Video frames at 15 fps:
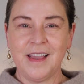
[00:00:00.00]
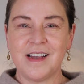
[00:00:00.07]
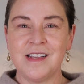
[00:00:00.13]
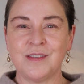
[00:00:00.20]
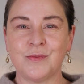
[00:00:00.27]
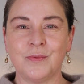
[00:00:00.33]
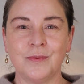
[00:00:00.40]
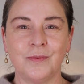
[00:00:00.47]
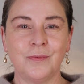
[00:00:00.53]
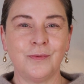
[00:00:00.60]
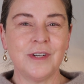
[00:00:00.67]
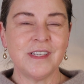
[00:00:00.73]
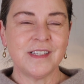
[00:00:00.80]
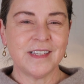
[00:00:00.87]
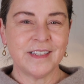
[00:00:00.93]
guys,
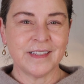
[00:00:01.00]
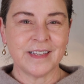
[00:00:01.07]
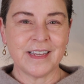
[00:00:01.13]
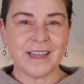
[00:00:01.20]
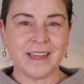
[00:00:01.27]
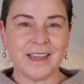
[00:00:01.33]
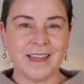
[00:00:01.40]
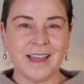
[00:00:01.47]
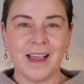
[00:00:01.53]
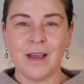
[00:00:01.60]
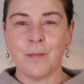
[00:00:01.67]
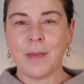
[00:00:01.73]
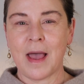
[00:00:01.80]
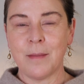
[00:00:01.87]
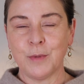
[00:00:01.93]
recently
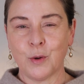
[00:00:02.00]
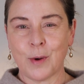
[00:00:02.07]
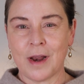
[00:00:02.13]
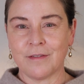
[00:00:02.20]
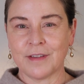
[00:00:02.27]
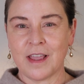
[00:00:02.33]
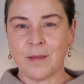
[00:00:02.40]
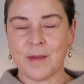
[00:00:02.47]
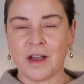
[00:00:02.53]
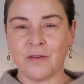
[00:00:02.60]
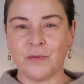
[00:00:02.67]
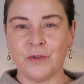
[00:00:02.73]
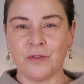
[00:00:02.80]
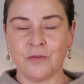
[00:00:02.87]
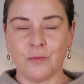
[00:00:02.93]
Pat McGrath came out
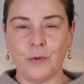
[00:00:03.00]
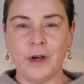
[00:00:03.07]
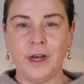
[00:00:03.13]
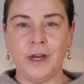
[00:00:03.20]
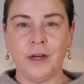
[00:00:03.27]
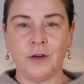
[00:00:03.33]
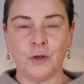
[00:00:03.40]
with 3